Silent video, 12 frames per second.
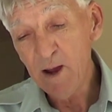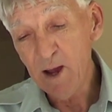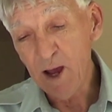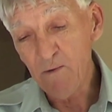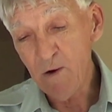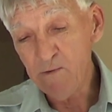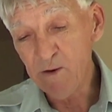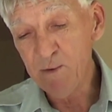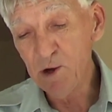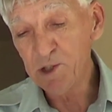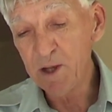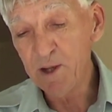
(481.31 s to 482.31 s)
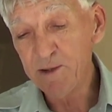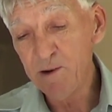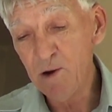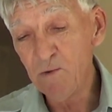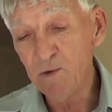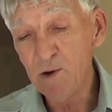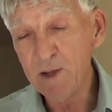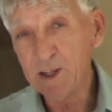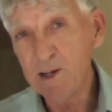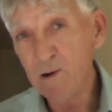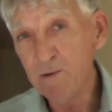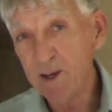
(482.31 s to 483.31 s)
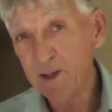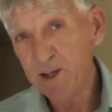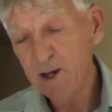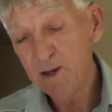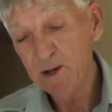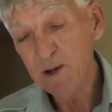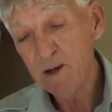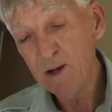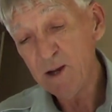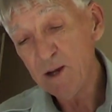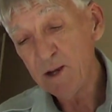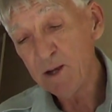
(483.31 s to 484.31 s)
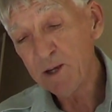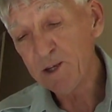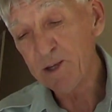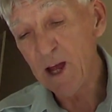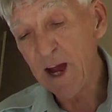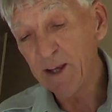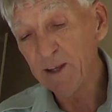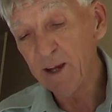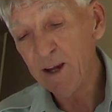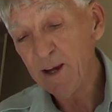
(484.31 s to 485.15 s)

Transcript: and while we're pushing it through, we're going to turn it slightly,